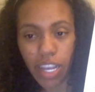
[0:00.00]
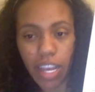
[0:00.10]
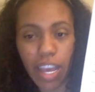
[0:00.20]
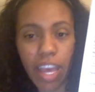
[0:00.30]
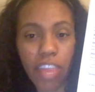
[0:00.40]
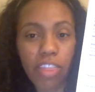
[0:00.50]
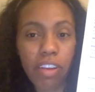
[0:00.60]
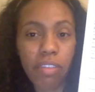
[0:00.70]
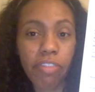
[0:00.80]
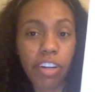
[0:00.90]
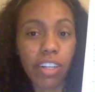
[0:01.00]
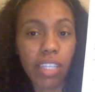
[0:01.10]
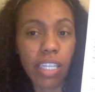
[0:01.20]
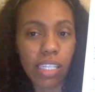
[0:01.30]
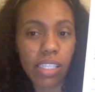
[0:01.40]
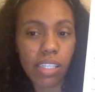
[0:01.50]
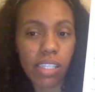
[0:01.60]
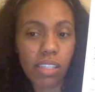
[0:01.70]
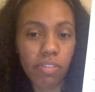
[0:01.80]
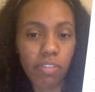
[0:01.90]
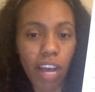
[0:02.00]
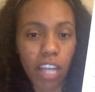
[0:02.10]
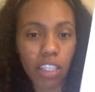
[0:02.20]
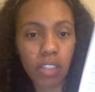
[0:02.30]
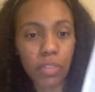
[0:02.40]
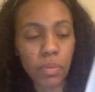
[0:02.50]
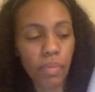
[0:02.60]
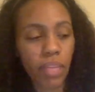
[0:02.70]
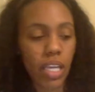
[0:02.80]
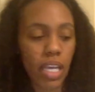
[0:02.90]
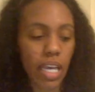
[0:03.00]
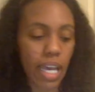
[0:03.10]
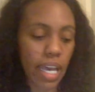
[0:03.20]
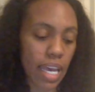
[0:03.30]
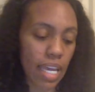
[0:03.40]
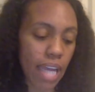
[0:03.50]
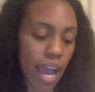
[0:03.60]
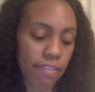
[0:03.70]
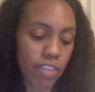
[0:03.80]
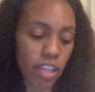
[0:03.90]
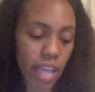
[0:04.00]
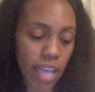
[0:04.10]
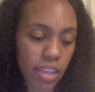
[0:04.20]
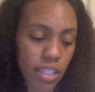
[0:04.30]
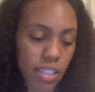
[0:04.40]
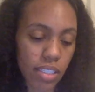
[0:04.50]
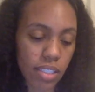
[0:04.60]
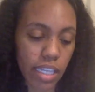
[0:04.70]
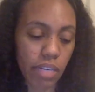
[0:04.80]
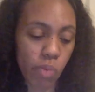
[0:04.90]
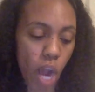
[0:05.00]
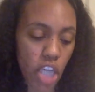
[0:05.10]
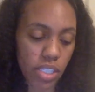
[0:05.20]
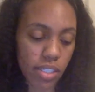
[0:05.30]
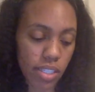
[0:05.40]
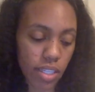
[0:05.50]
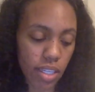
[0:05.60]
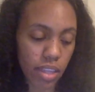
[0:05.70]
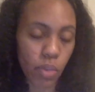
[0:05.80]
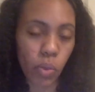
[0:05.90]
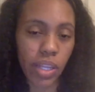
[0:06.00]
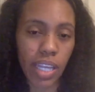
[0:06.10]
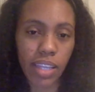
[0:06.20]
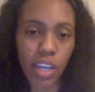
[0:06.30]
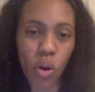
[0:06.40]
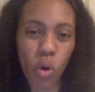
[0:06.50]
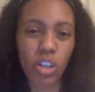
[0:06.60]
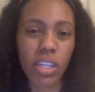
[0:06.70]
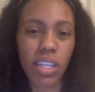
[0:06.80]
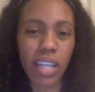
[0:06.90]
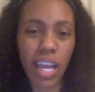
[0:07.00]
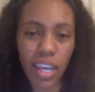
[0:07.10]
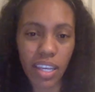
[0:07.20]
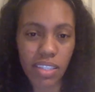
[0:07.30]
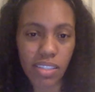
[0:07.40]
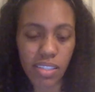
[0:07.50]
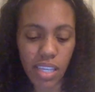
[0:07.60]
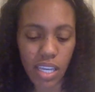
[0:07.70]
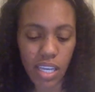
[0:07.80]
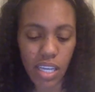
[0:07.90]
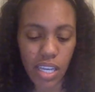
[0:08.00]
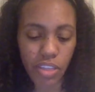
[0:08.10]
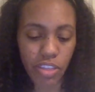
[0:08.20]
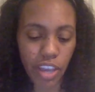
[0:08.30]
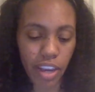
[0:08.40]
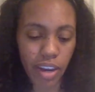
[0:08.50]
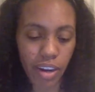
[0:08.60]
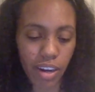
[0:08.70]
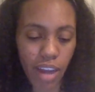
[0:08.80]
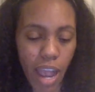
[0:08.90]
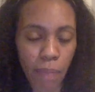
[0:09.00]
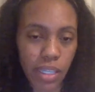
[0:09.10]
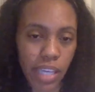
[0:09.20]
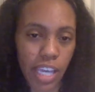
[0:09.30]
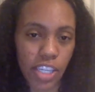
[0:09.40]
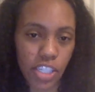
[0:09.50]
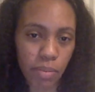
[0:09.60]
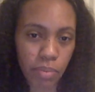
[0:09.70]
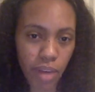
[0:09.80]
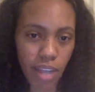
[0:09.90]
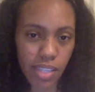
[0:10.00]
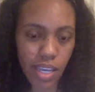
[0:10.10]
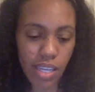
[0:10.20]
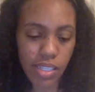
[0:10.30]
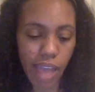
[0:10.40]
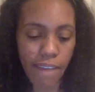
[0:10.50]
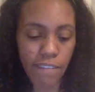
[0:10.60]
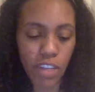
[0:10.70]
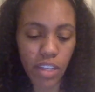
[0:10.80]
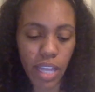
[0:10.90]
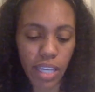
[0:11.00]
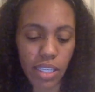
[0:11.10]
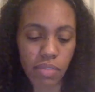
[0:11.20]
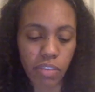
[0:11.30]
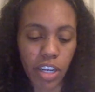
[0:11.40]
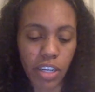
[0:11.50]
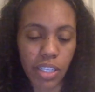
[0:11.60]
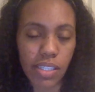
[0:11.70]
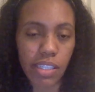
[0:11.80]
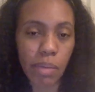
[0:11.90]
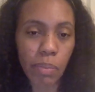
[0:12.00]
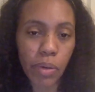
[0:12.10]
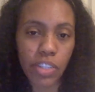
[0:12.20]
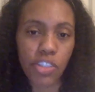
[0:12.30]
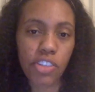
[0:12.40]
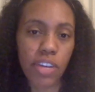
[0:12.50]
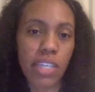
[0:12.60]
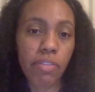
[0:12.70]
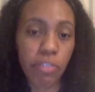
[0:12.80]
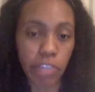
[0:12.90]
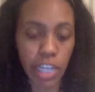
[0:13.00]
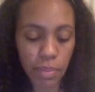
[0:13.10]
and they're fairly easy to follow. And I feel like the state of Washington, the way that they organized their application process, I feel like it's very simple and stress-free.